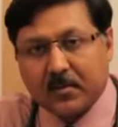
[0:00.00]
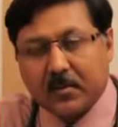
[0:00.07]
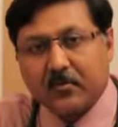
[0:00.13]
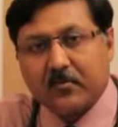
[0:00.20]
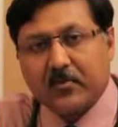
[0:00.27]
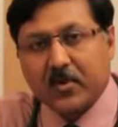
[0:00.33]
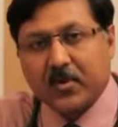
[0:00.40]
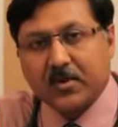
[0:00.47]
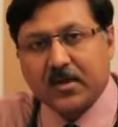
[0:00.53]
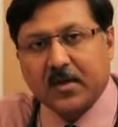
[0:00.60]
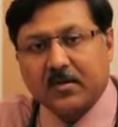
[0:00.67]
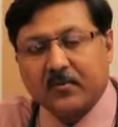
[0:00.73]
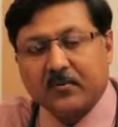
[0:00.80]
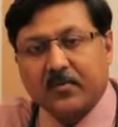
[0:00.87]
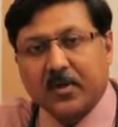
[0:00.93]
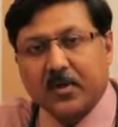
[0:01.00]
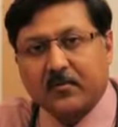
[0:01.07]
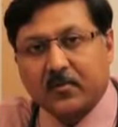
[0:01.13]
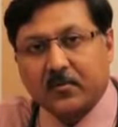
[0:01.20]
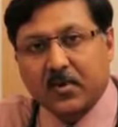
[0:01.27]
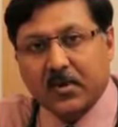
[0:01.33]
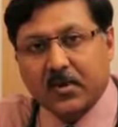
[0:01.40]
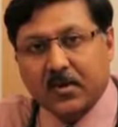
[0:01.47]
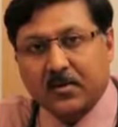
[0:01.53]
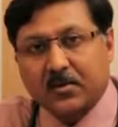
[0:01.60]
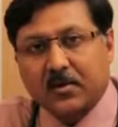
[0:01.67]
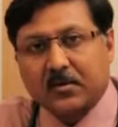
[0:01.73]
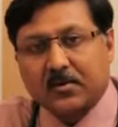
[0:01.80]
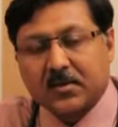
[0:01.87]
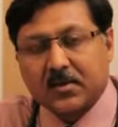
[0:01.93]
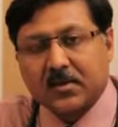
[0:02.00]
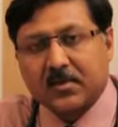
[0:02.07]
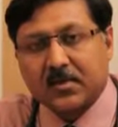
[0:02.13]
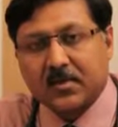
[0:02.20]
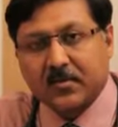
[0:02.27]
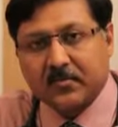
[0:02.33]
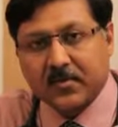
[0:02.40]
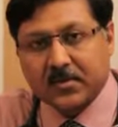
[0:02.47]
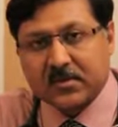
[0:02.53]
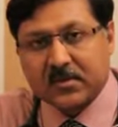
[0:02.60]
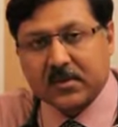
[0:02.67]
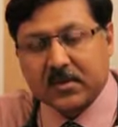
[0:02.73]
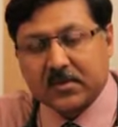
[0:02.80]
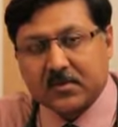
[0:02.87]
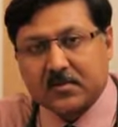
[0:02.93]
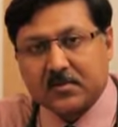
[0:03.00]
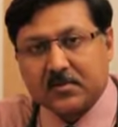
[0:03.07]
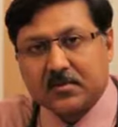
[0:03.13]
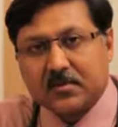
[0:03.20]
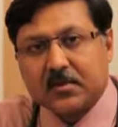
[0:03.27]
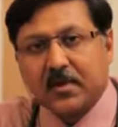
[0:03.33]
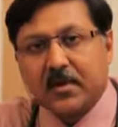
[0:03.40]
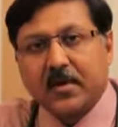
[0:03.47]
For that, we have to conduct certain investigations